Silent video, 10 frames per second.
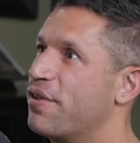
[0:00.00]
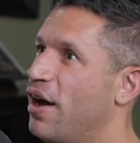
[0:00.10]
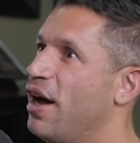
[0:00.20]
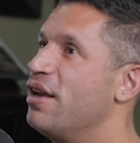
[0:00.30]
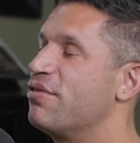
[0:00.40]
I've
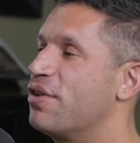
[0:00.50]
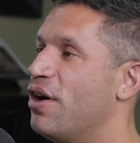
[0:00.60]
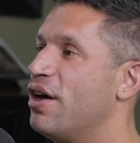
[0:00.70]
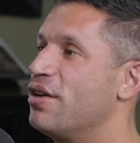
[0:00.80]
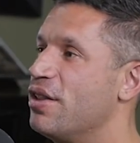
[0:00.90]
kind of
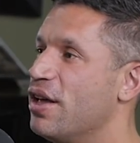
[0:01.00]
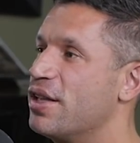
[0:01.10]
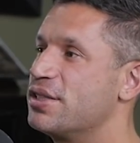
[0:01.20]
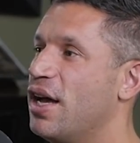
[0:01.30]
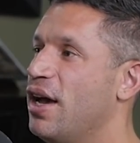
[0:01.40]
gone to
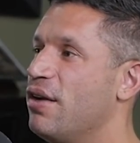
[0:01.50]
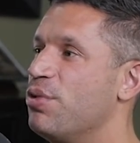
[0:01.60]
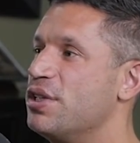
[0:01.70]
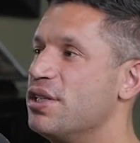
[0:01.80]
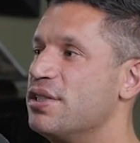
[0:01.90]
the other side
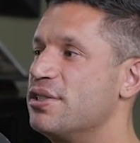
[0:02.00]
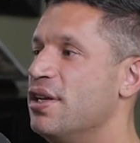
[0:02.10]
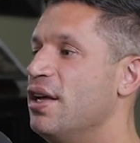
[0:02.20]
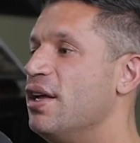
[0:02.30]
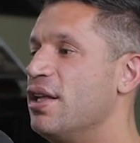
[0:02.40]
of which
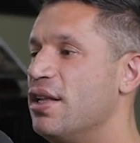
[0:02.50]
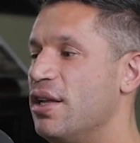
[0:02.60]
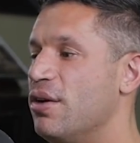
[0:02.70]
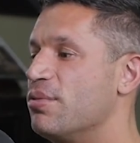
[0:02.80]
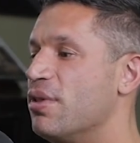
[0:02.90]
is,
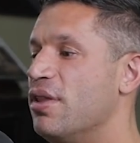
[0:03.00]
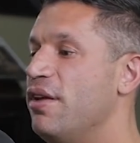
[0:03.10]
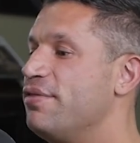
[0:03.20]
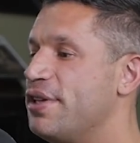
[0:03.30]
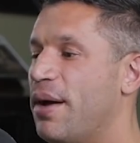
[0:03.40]
you know,
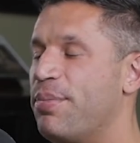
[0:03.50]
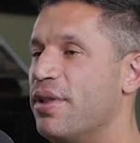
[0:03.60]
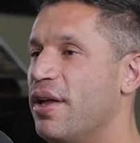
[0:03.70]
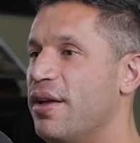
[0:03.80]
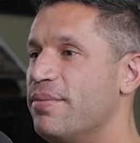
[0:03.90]
live
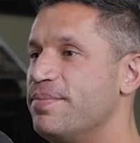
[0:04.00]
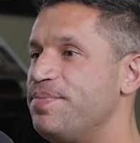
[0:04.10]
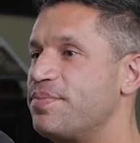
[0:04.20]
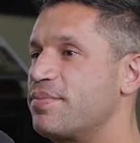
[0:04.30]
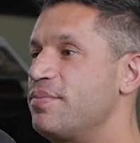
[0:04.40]
separately.
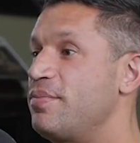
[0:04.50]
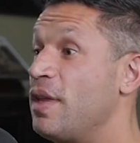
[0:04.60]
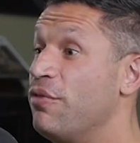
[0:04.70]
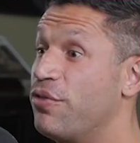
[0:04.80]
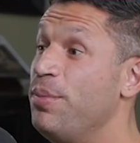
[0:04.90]

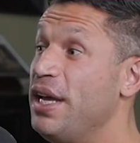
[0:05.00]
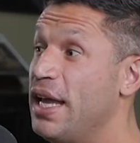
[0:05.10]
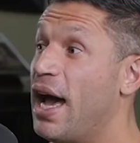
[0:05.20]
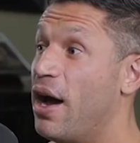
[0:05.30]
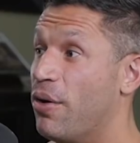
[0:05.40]
For
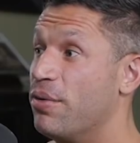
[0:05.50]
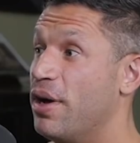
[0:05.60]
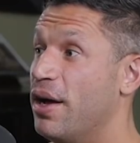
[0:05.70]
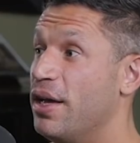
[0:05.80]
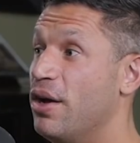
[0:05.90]
me now,
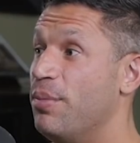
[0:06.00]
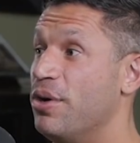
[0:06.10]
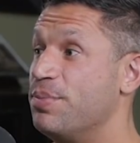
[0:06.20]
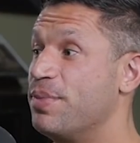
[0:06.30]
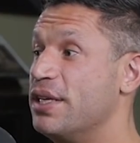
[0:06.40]
you know,
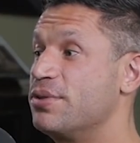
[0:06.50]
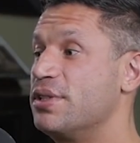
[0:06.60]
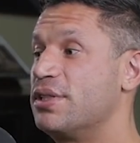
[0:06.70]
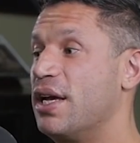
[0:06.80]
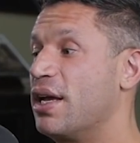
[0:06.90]
I'm in a
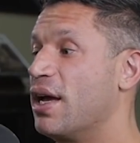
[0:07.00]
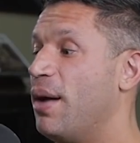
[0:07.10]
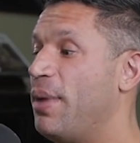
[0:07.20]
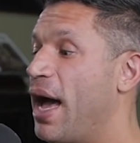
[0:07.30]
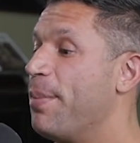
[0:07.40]
place where it's like,
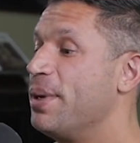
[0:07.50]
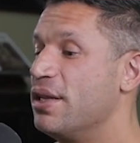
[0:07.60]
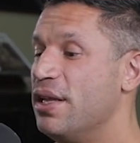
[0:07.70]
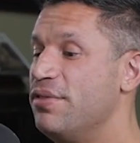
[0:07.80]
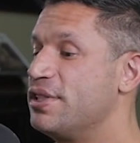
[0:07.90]
I'm
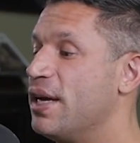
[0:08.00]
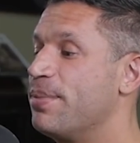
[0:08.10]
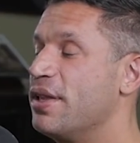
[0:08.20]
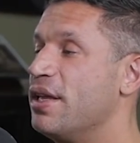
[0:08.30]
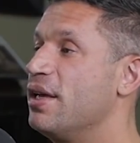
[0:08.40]
happy to live
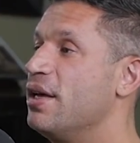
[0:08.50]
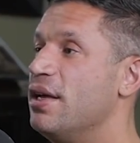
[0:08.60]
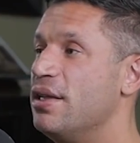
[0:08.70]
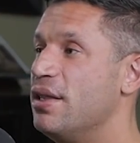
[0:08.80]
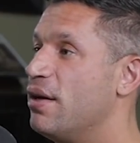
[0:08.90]
separately,
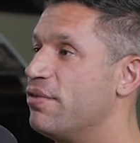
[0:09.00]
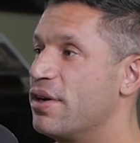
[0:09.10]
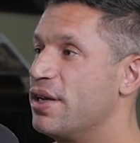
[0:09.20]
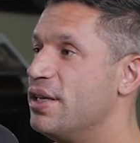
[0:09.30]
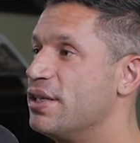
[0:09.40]

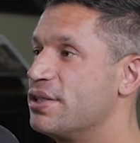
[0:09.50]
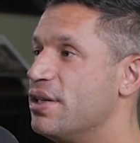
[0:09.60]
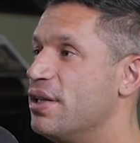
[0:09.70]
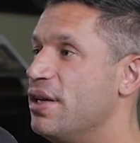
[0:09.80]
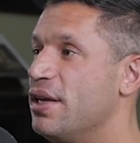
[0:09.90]
love
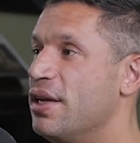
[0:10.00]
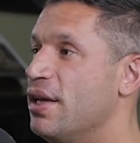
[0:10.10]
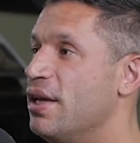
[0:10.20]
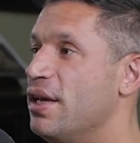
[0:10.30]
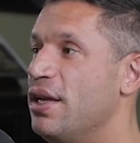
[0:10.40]
unconditionally,
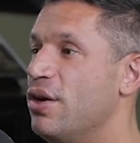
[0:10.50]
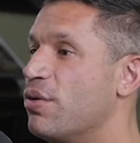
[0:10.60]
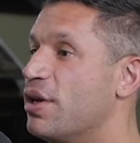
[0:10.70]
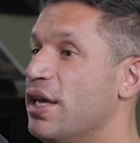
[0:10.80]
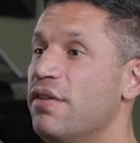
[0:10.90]
you
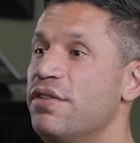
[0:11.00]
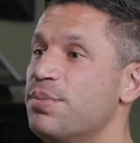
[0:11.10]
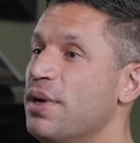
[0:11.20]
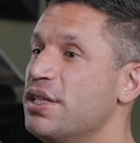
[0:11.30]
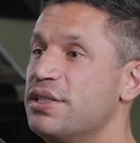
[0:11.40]
know, give
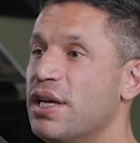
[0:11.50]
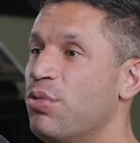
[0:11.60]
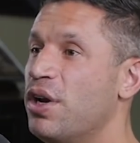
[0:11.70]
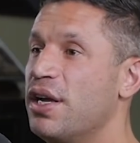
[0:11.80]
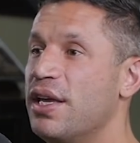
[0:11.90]
as much as
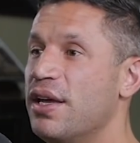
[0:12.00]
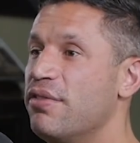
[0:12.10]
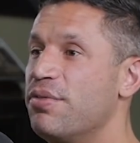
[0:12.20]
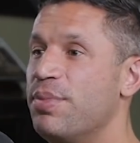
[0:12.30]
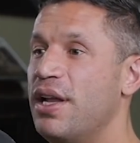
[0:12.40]
I want to
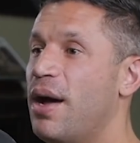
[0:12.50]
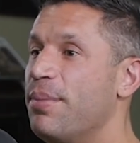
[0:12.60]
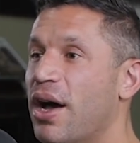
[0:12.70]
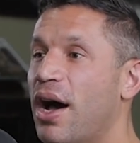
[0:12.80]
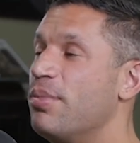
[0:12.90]
give, but
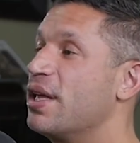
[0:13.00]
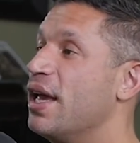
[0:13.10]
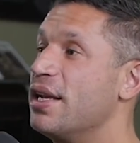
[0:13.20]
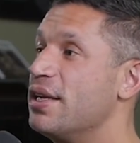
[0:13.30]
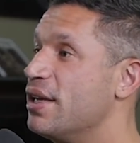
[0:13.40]
not be
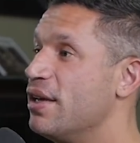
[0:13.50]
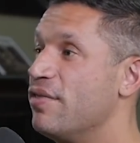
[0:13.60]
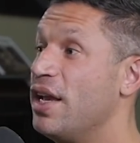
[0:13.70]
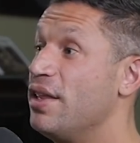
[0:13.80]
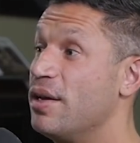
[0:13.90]
obligated to
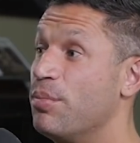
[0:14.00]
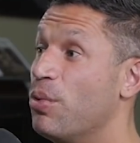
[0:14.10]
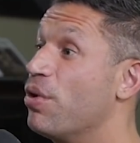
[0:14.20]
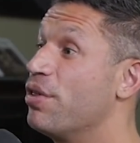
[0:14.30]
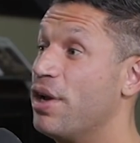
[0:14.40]
give anything
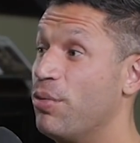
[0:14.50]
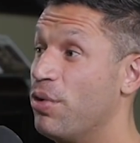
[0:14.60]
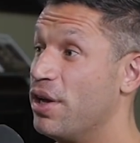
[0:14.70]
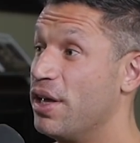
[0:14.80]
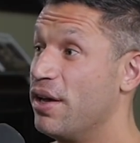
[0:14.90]
more than I
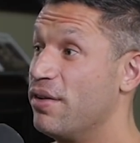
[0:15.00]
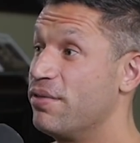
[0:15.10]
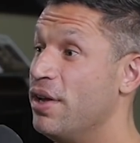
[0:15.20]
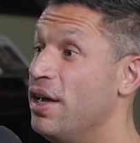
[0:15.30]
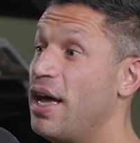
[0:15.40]
want to
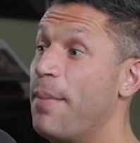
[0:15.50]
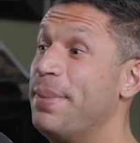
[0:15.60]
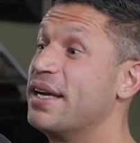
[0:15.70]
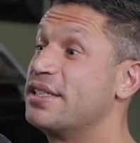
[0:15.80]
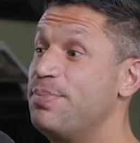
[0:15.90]
give,
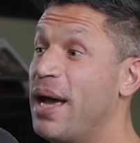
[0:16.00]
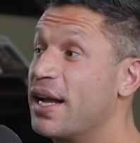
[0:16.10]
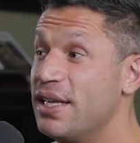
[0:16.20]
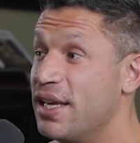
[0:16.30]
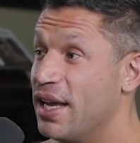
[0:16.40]
not be
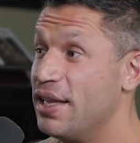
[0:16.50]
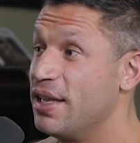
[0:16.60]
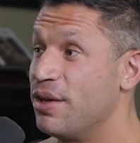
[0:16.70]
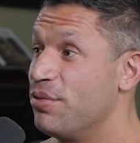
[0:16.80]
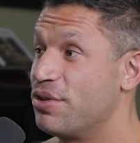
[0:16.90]
expecting
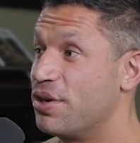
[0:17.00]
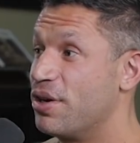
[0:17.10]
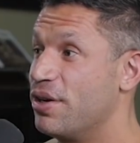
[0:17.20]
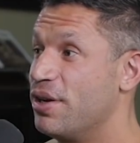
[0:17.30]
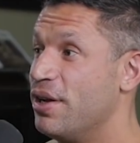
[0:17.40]
anything in
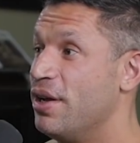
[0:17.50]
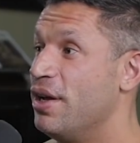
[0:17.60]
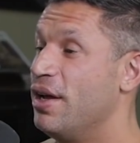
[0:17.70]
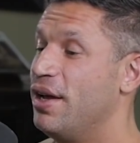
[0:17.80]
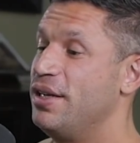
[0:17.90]
return,
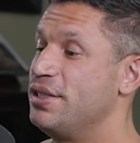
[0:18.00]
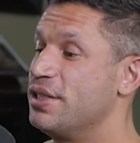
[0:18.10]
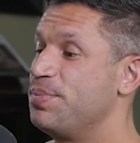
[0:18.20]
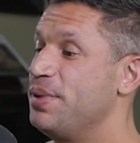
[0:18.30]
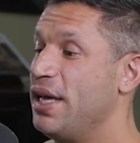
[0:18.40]
and
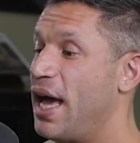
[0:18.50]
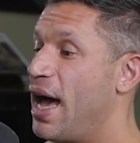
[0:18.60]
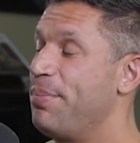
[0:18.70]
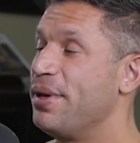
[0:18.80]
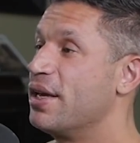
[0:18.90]
just be
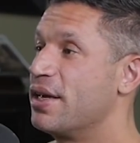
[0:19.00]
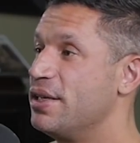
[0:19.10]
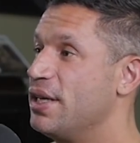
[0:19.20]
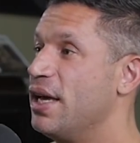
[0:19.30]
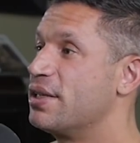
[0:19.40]
happy and
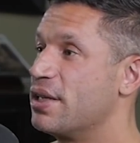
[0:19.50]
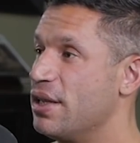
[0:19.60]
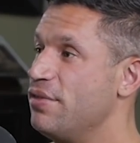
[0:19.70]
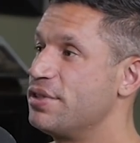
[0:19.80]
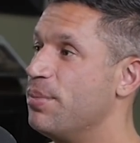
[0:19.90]
content
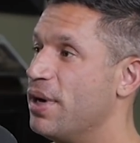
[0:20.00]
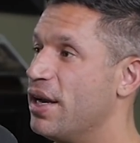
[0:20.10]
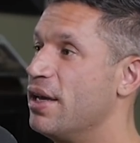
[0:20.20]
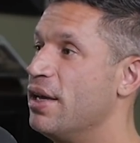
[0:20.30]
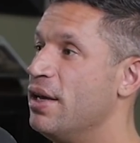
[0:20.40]
to love
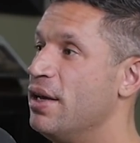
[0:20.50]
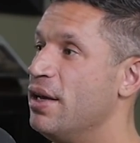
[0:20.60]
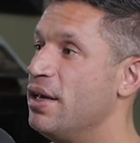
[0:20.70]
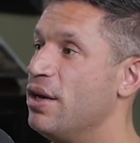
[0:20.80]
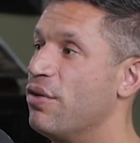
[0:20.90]
somebody,
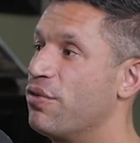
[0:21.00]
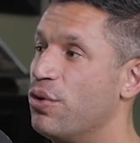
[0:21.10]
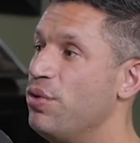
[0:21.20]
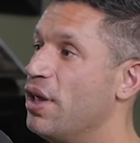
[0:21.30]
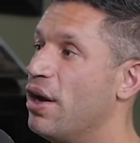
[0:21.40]
you know,
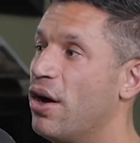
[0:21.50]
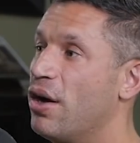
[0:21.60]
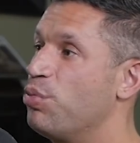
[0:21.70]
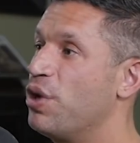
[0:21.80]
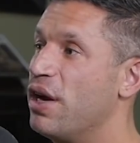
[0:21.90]
for who they
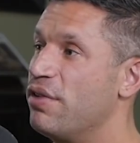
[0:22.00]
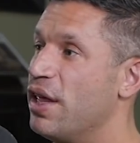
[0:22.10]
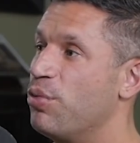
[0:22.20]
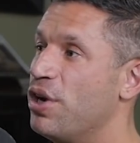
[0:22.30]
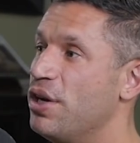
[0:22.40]
are and
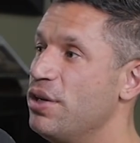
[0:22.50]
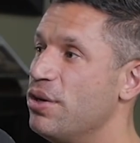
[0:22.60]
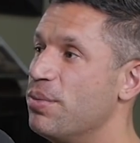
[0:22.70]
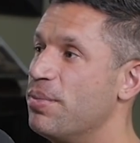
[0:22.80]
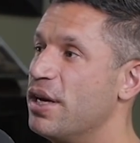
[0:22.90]
whatever they want to do.